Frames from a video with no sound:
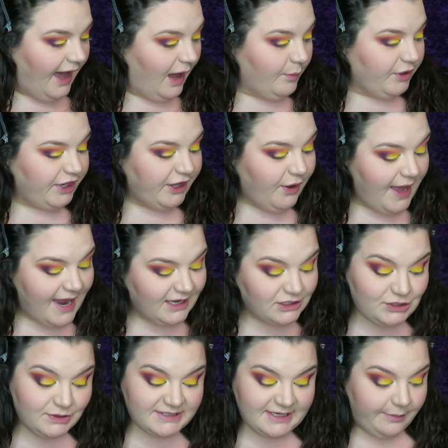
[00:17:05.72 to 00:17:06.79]
We're gonna go ahead and
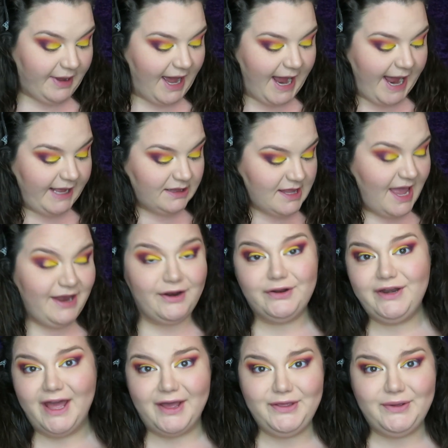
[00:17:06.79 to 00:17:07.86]
do some
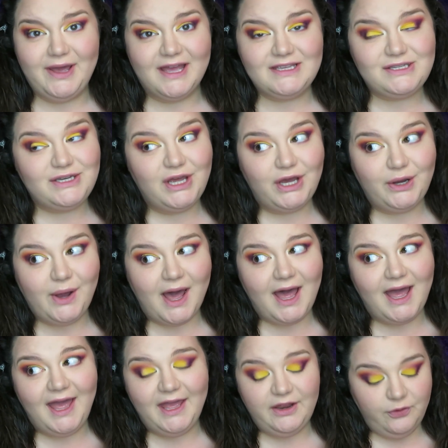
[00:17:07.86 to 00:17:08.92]
eyeliner. Now you guys know
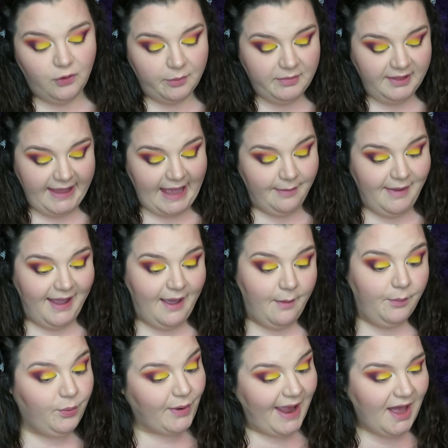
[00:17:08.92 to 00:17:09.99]
I normally am a
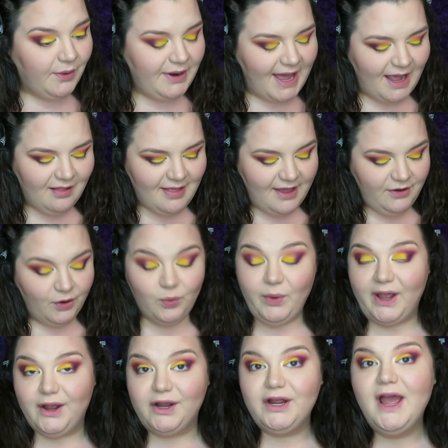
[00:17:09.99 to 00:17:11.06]
brown eyeliner
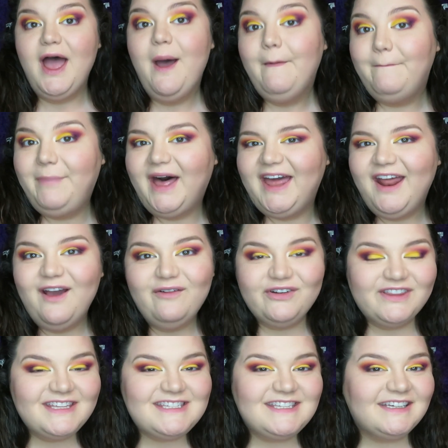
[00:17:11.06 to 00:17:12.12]
wearer, but
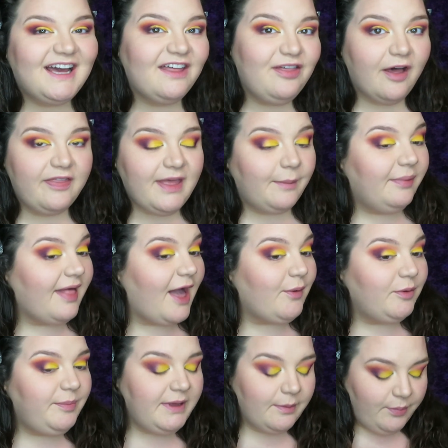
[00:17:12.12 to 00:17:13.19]
for this look I thought that black
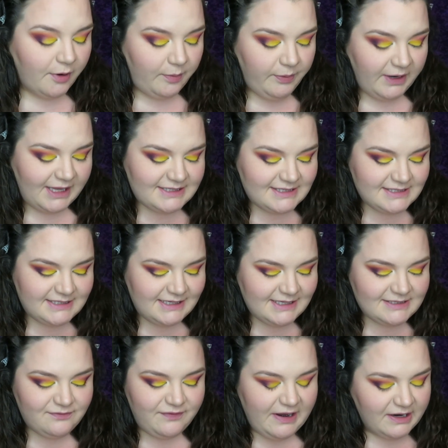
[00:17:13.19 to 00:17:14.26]
would be appropriate since it
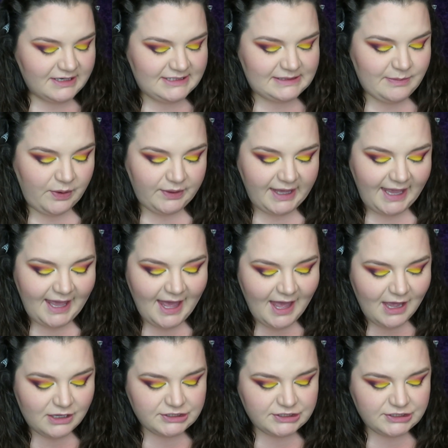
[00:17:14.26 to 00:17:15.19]
is very smoky.